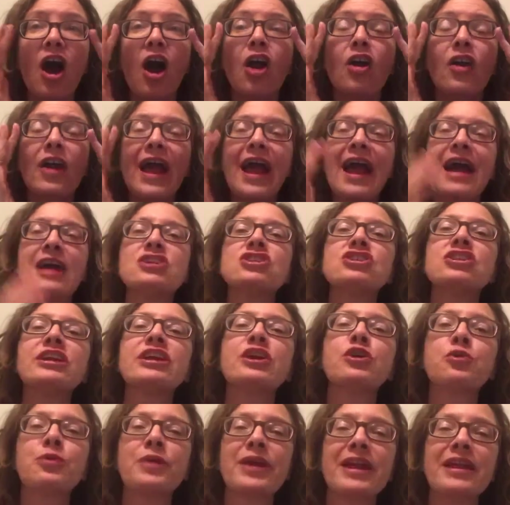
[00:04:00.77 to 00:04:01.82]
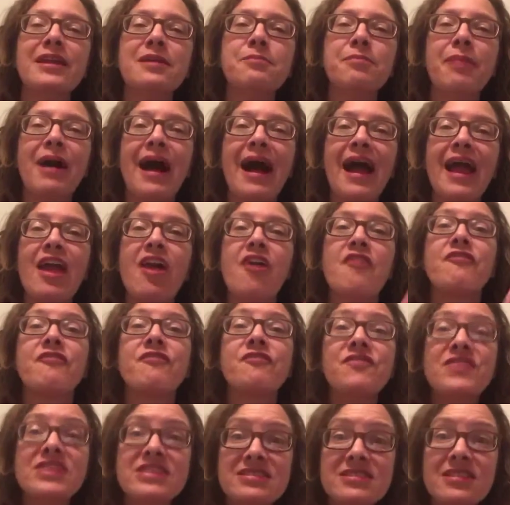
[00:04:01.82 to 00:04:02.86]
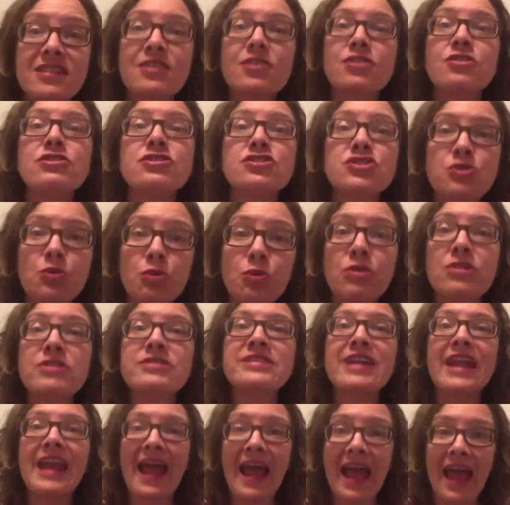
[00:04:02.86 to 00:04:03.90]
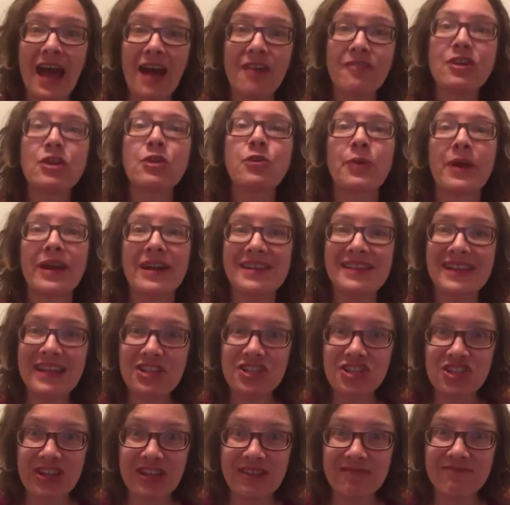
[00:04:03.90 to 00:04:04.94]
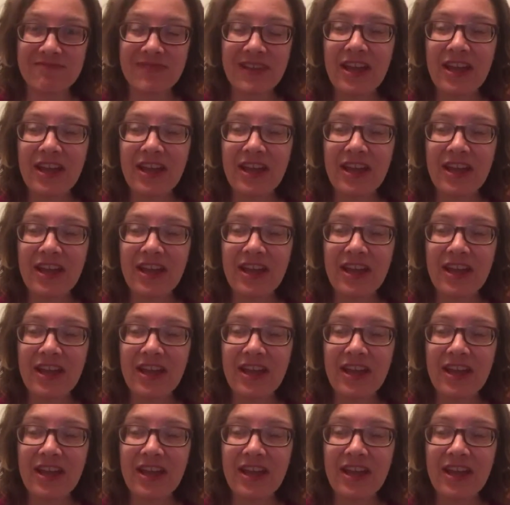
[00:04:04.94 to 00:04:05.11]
are actually created by physical schools that have accreditation.